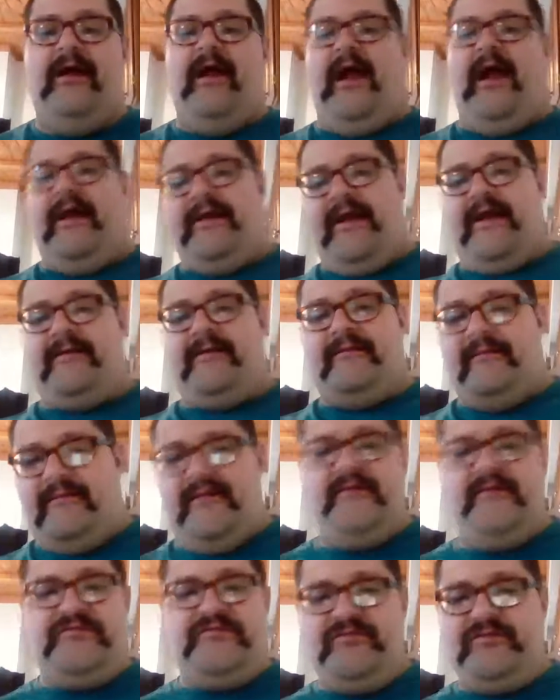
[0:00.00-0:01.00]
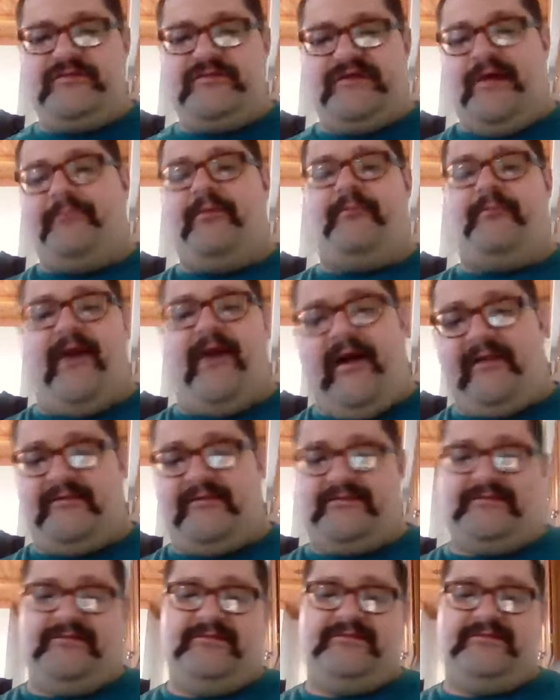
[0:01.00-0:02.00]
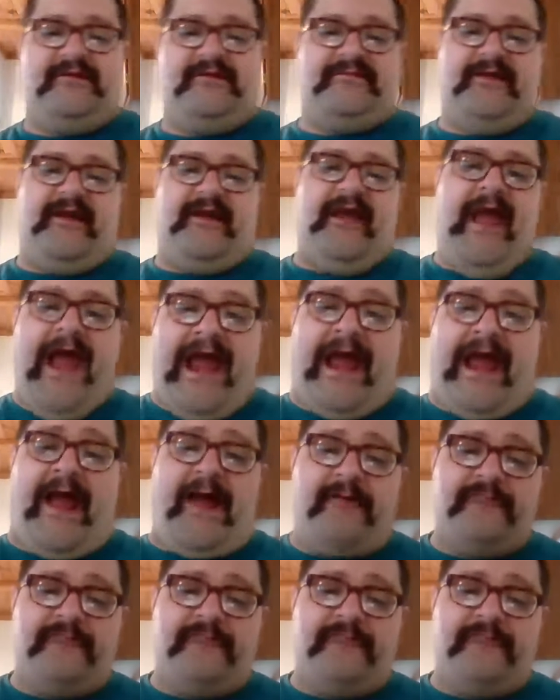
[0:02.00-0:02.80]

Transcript: And yet these are the type of policies that they have.